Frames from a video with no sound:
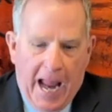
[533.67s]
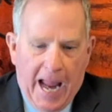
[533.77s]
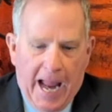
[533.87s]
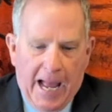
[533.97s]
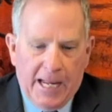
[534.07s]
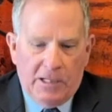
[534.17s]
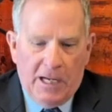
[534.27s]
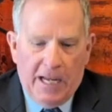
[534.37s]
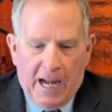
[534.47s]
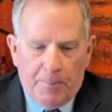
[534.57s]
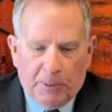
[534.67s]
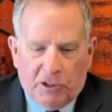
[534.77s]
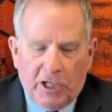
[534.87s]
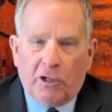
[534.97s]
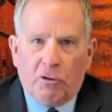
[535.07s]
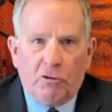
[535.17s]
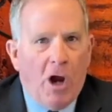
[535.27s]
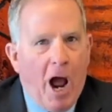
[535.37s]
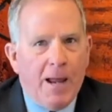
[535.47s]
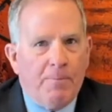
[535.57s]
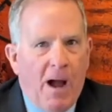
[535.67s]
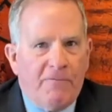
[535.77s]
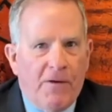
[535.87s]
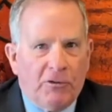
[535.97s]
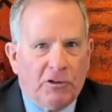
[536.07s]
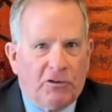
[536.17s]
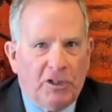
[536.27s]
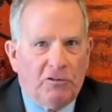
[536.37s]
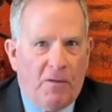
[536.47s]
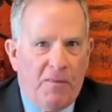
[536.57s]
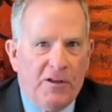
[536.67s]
And at a particular time of every season,